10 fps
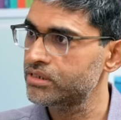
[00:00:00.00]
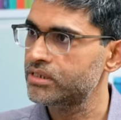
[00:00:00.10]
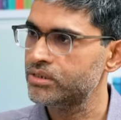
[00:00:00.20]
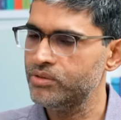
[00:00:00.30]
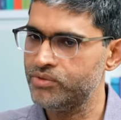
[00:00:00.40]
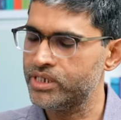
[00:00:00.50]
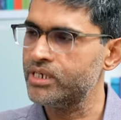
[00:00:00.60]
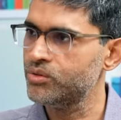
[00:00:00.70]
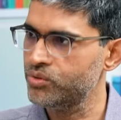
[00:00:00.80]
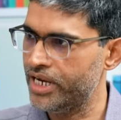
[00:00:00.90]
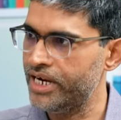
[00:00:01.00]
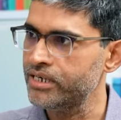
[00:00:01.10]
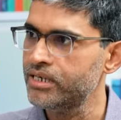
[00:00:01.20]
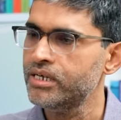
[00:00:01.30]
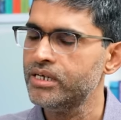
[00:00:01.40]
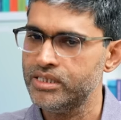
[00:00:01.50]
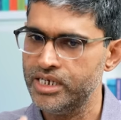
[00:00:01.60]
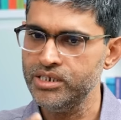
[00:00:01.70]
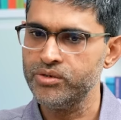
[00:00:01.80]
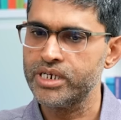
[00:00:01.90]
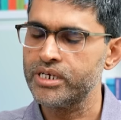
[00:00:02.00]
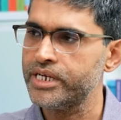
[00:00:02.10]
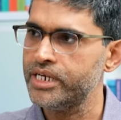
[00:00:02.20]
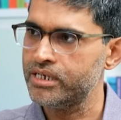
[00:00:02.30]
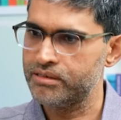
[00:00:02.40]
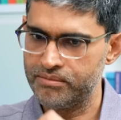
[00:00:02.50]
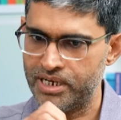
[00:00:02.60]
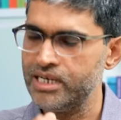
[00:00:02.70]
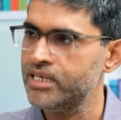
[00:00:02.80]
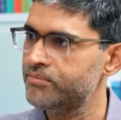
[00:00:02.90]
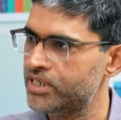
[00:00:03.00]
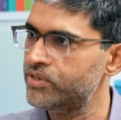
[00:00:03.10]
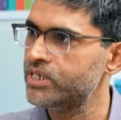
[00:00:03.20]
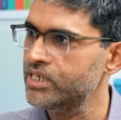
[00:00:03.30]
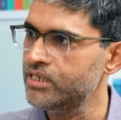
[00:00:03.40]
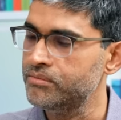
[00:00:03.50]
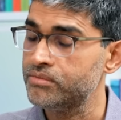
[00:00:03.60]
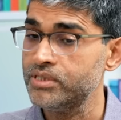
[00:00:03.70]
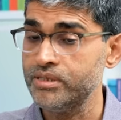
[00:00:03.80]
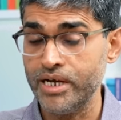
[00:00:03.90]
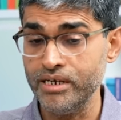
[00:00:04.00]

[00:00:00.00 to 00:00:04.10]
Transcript: Yeah. So if you can do that, then you can create highly empowered team mm-hmm.